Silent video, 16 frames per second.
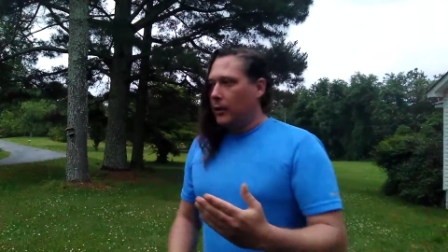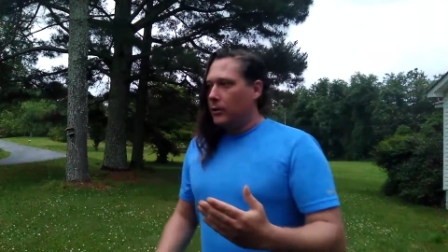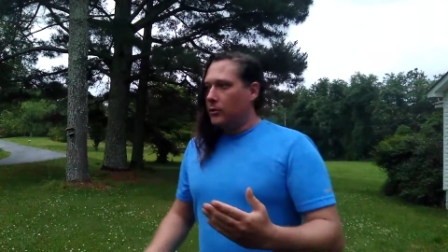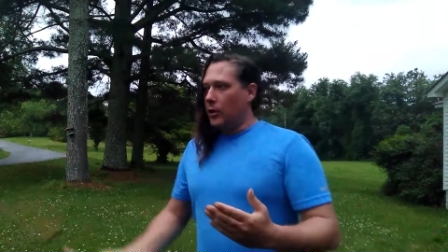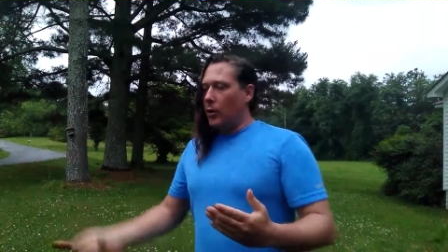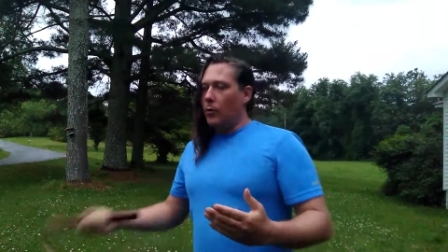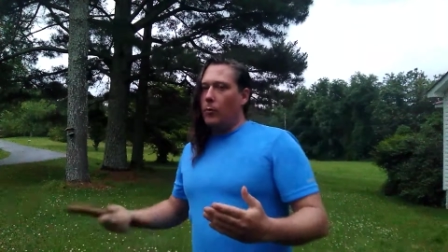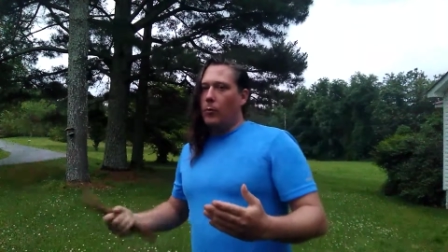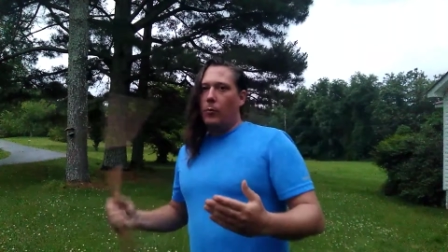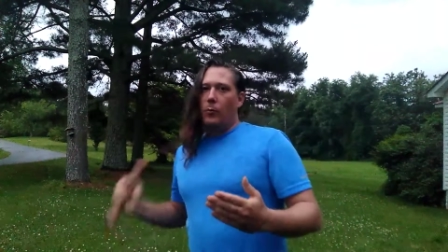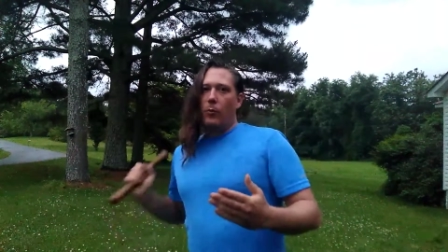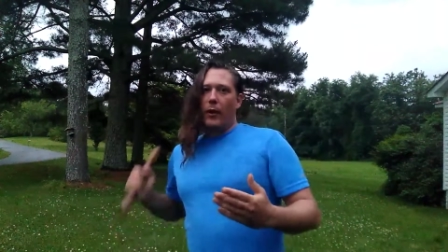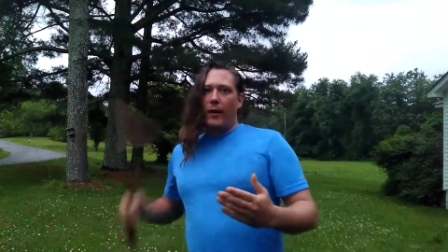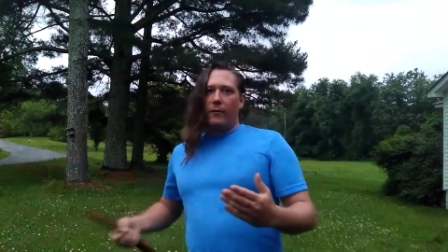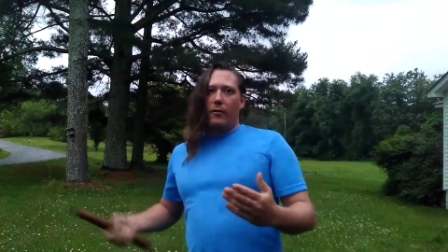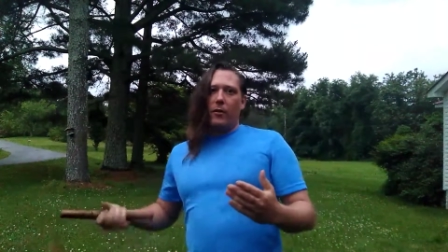So,
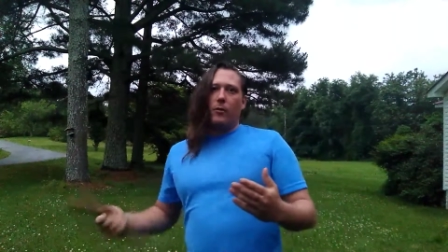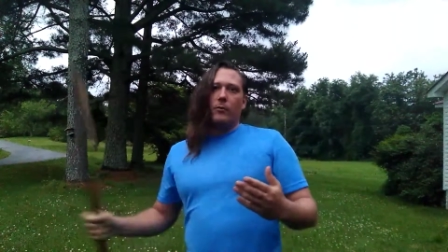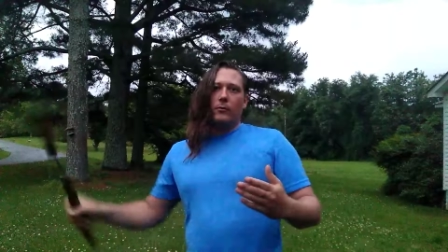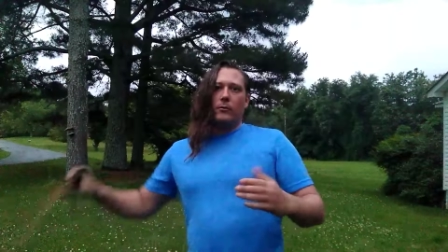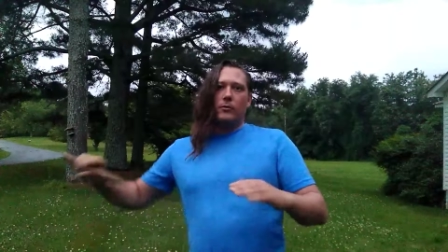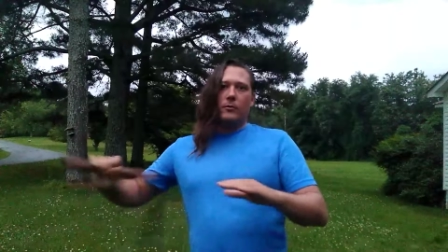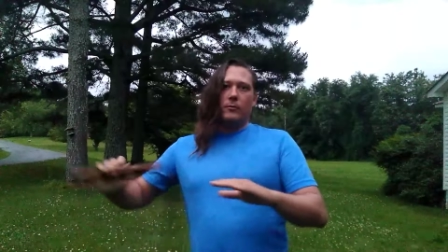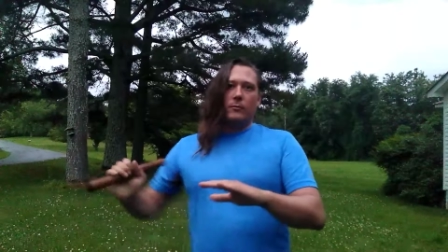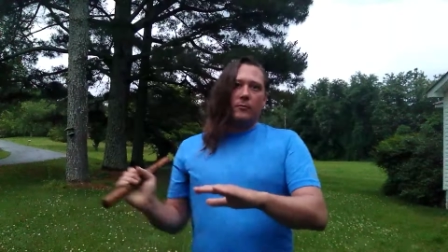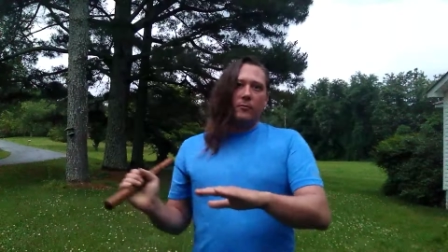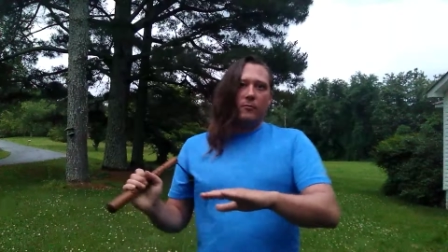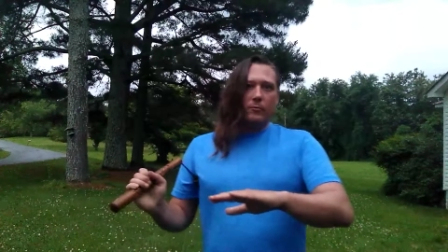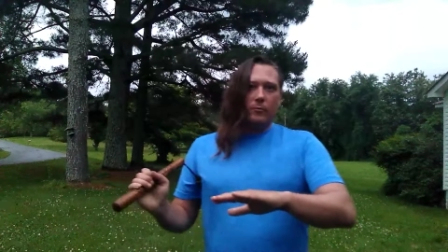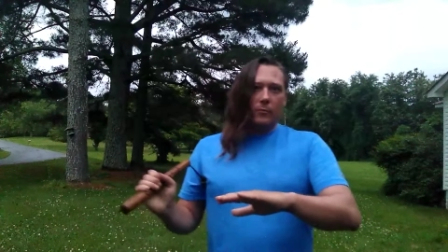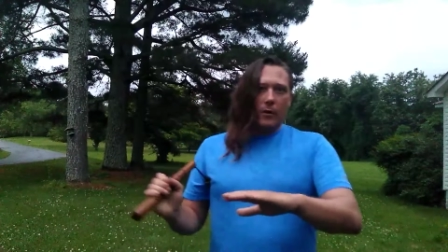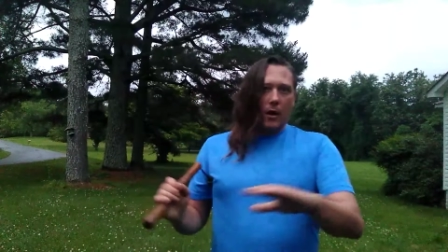whatever
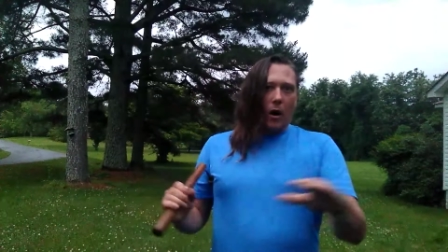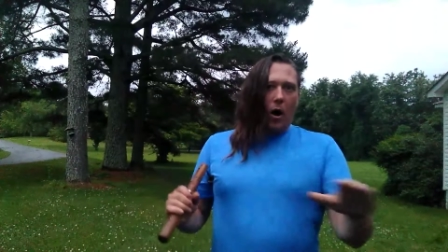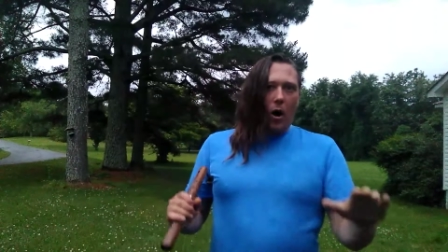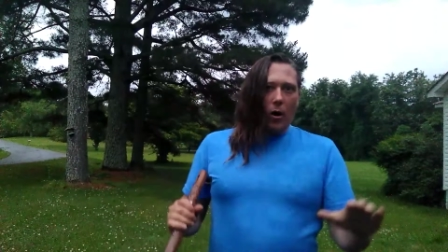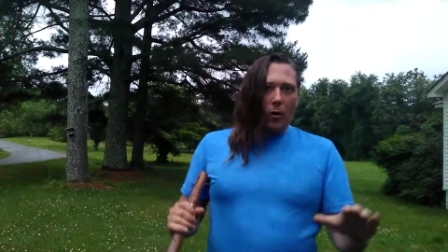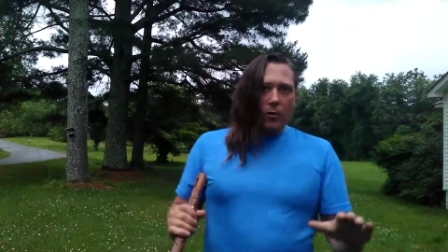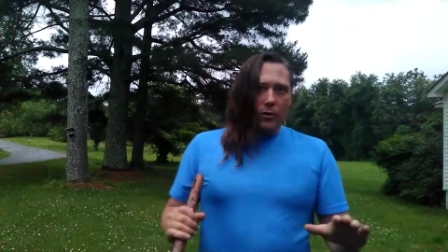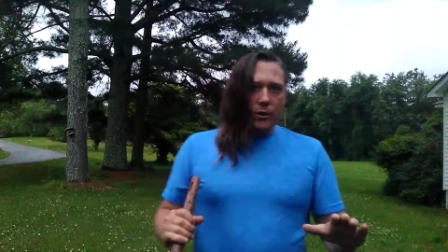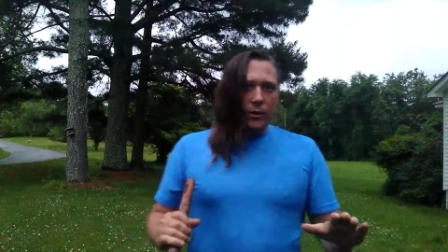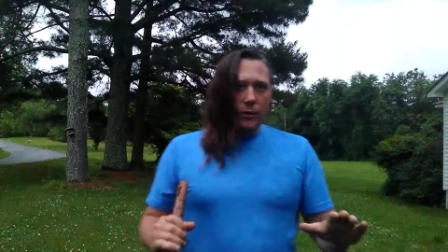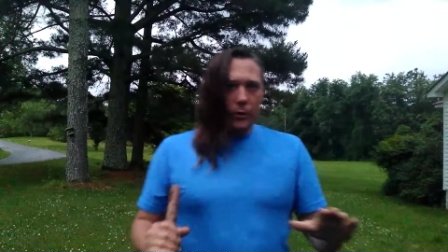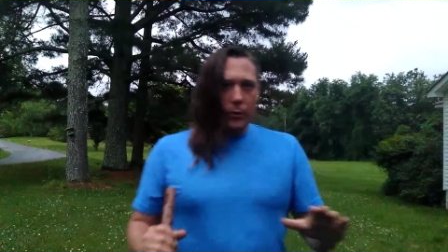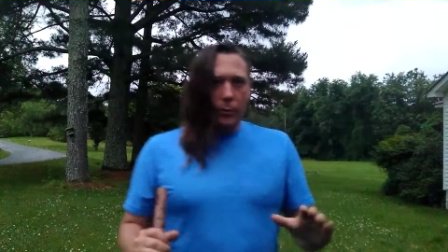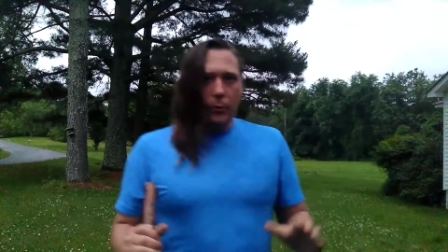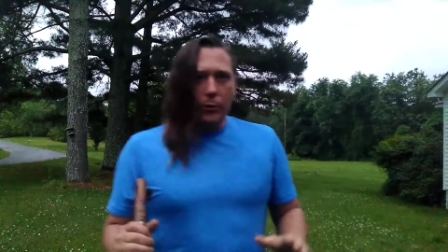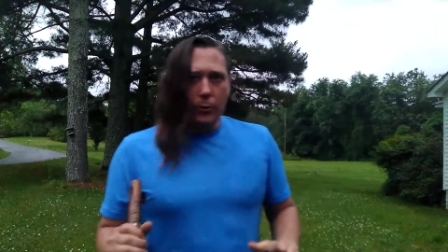art
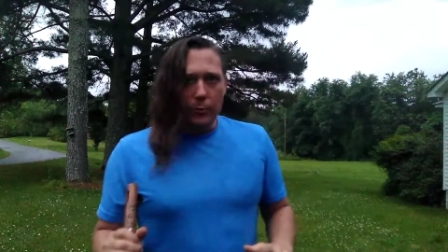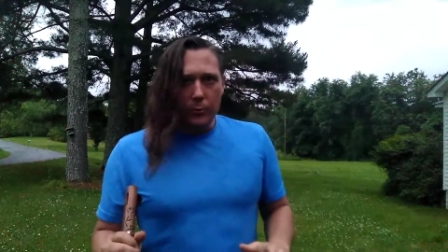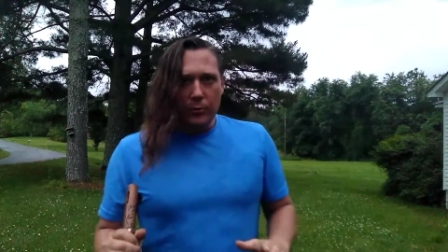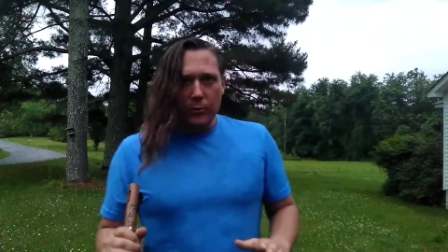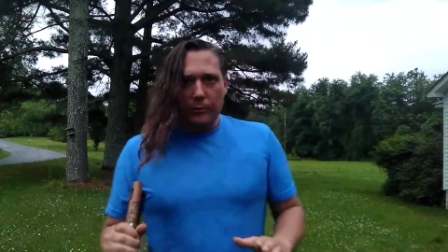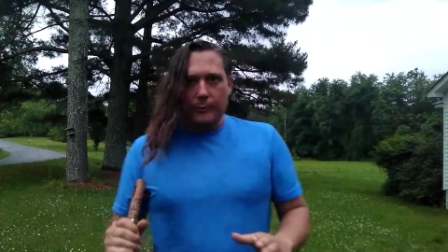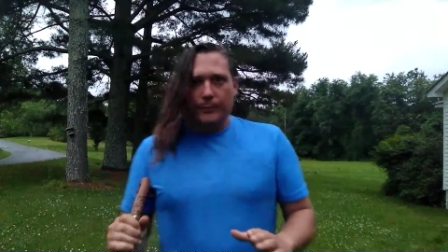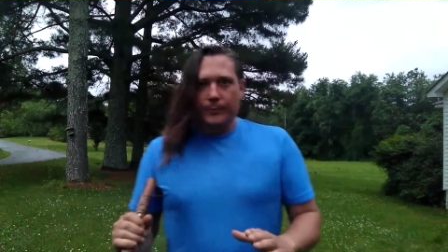you use,